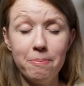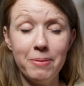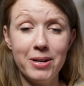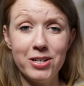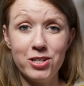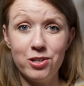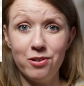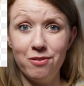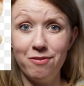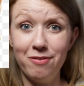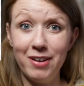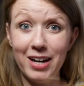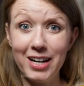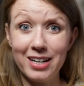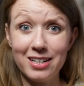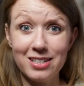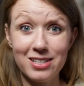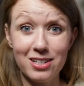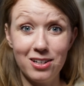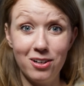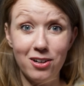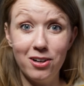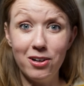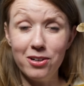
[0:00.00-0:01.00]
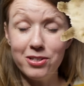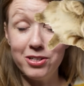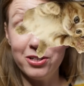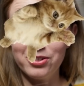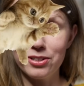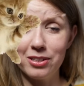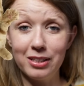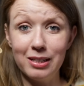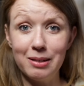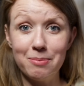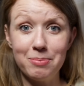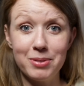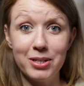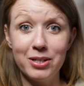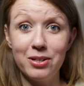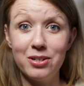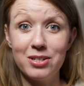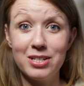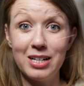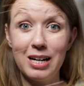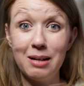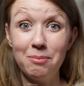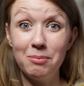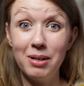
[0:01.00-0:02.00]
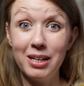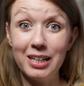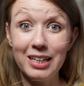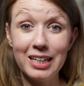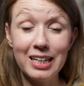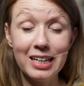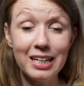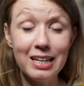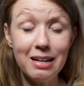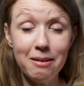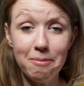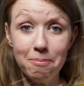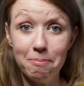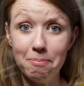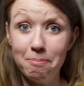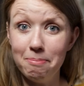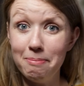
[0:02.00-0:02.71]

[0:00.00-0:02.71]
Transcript: a bunch of effects on your clips and your timeline can get